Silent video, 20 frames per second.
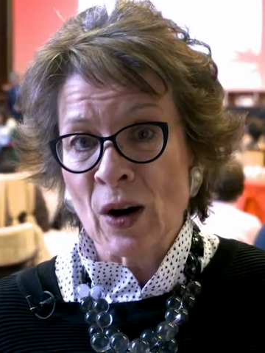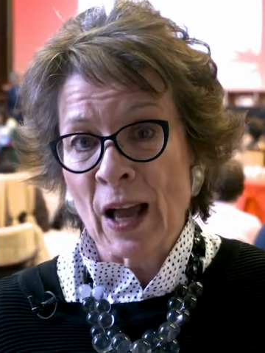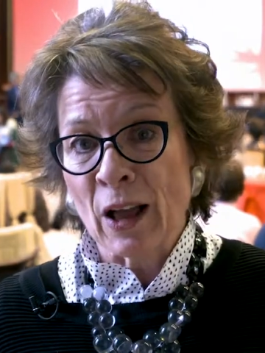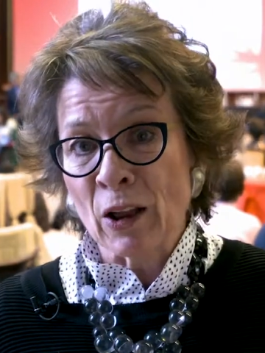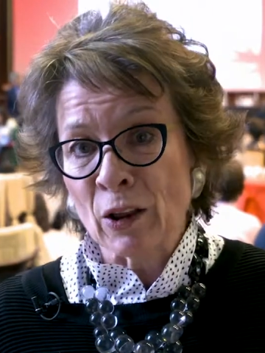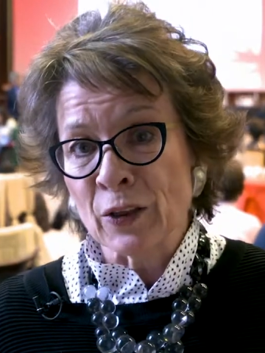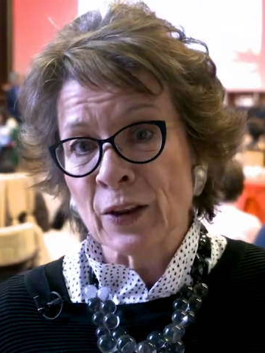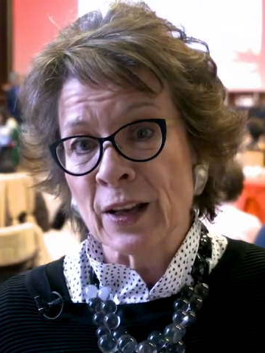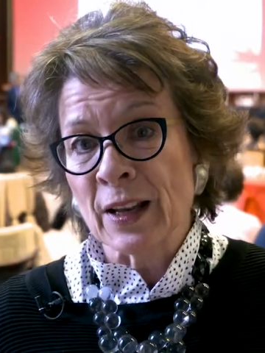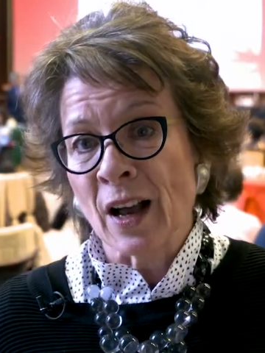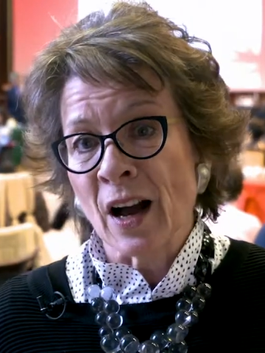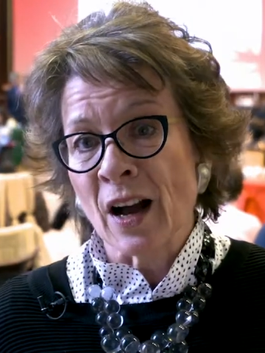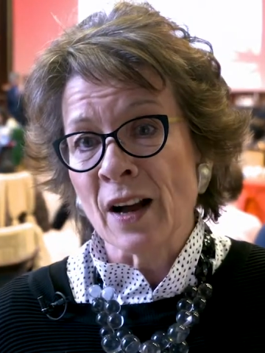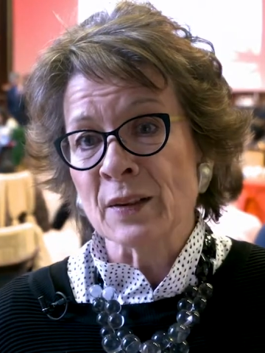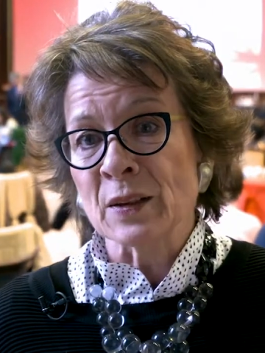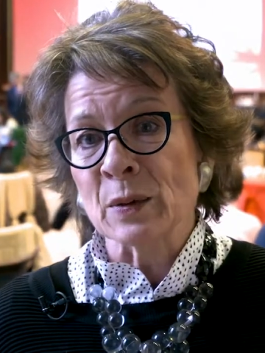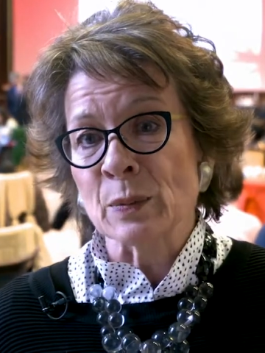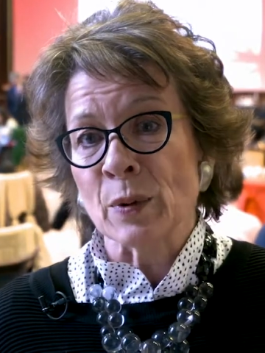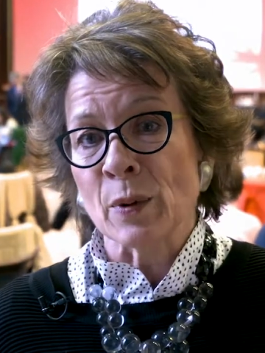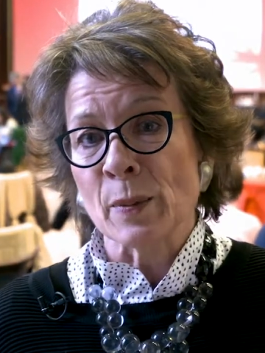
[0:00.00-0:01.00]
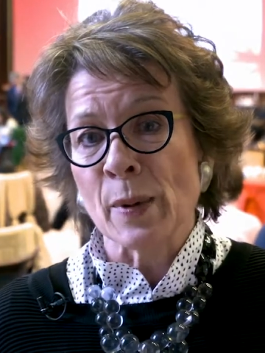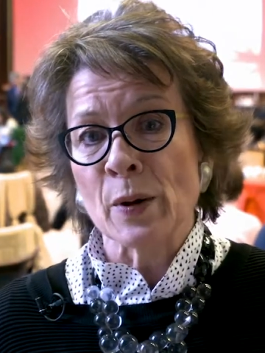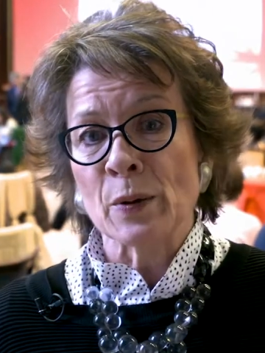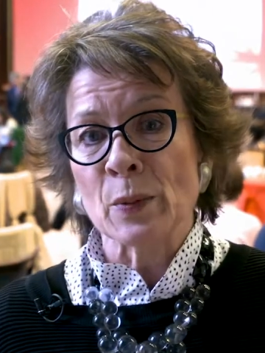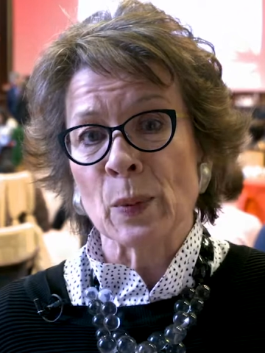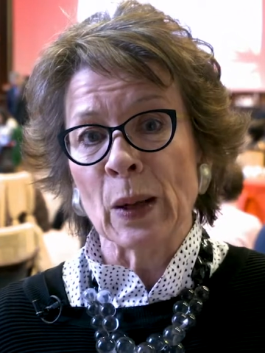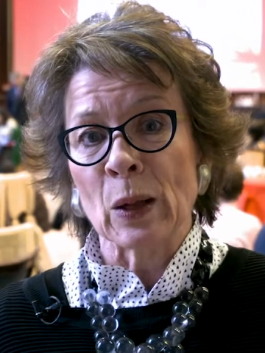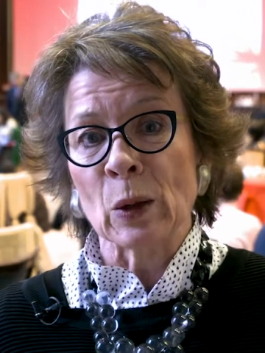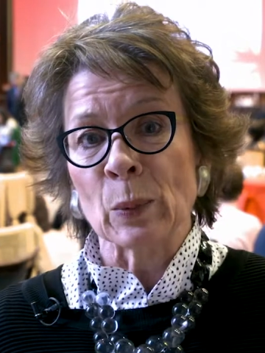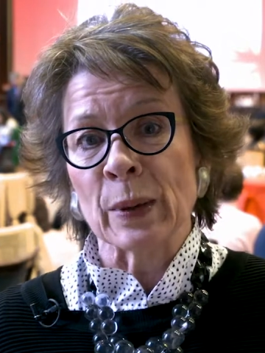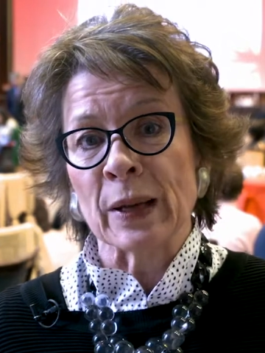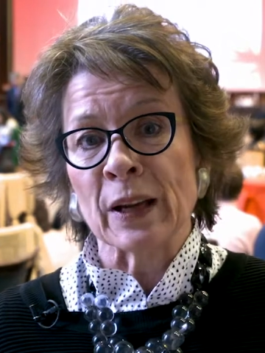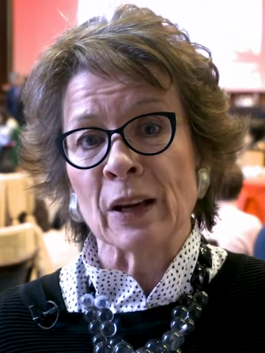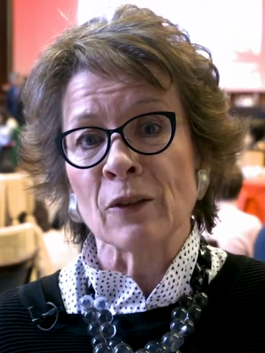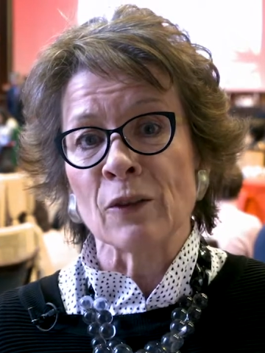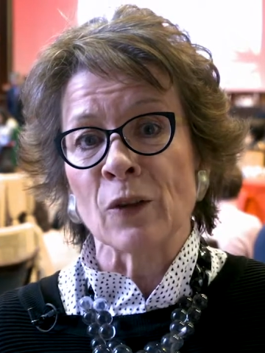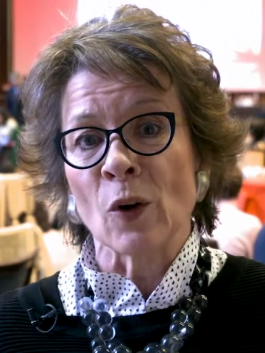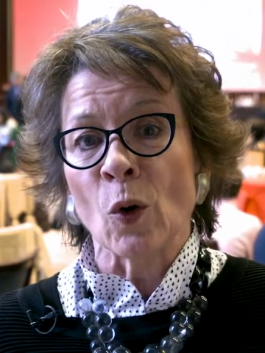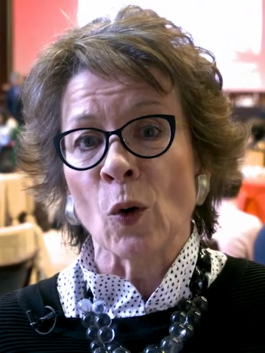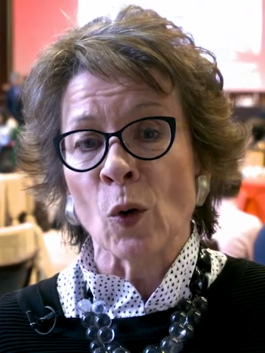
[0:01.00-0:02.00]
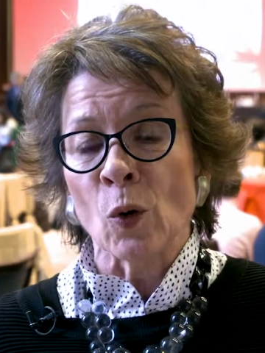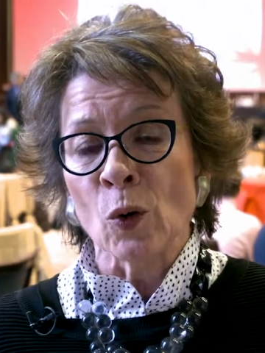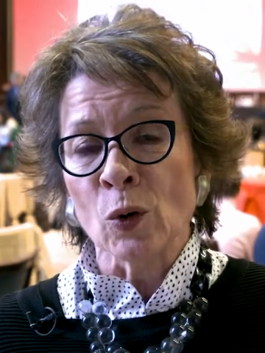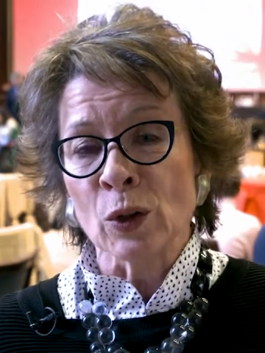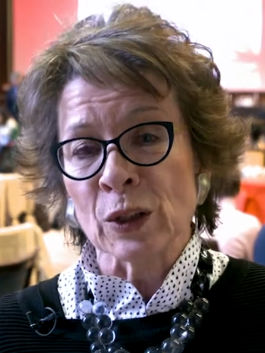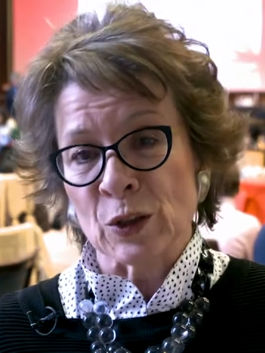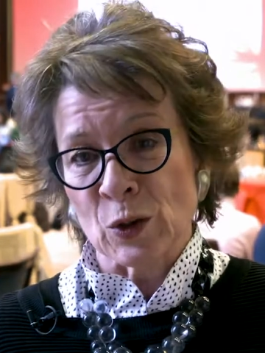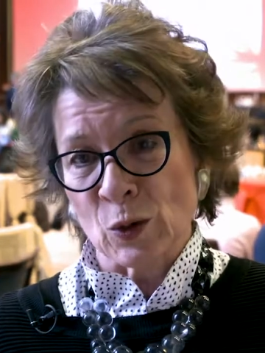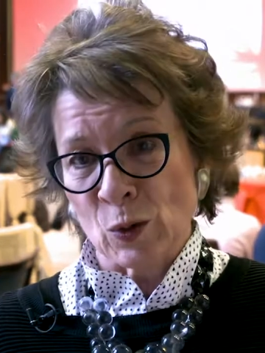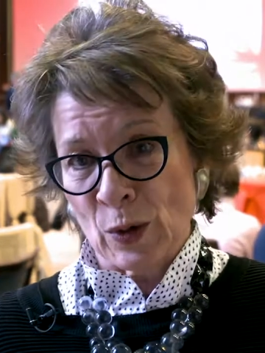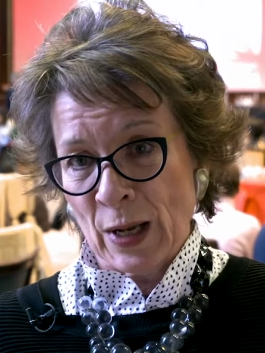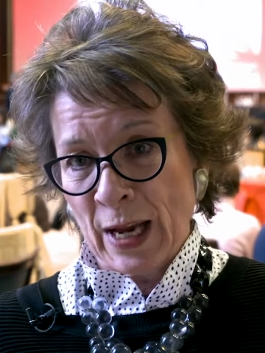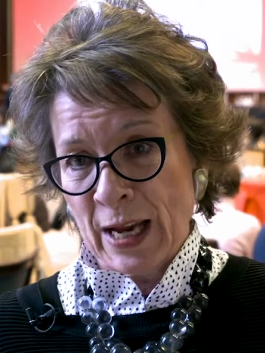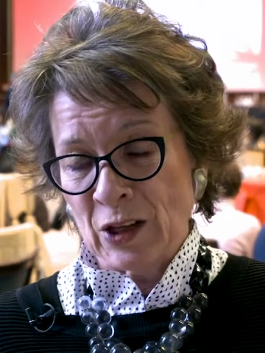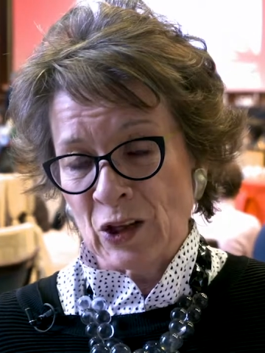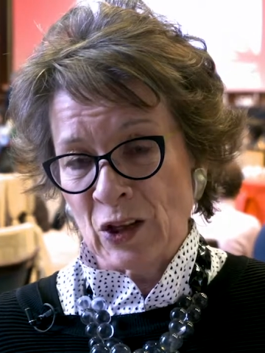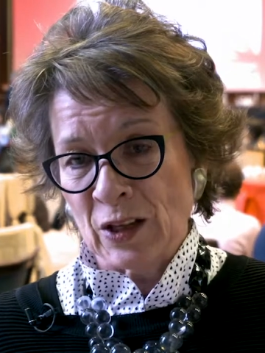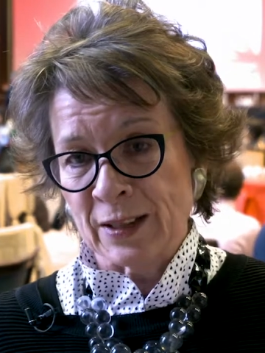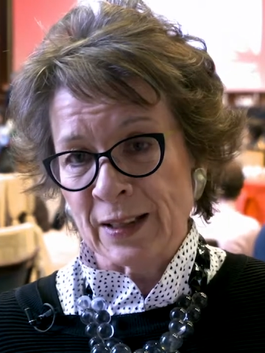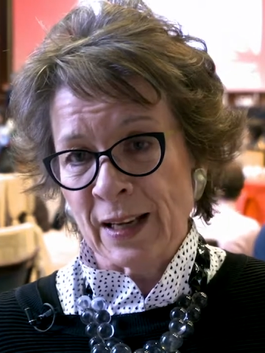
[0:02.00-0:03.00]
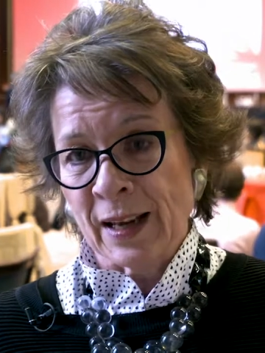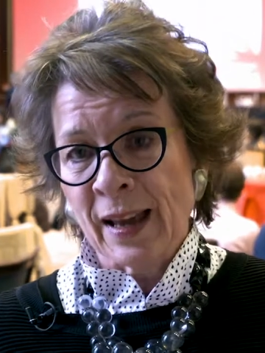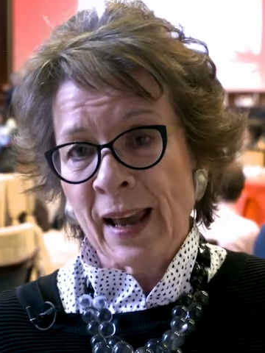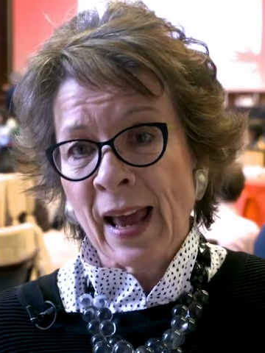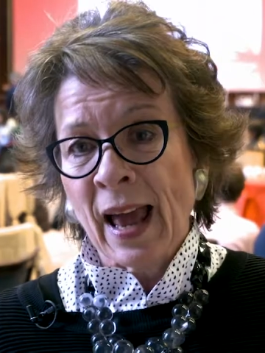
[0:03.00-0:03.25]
healthy lives and promote well-being for all at all ages,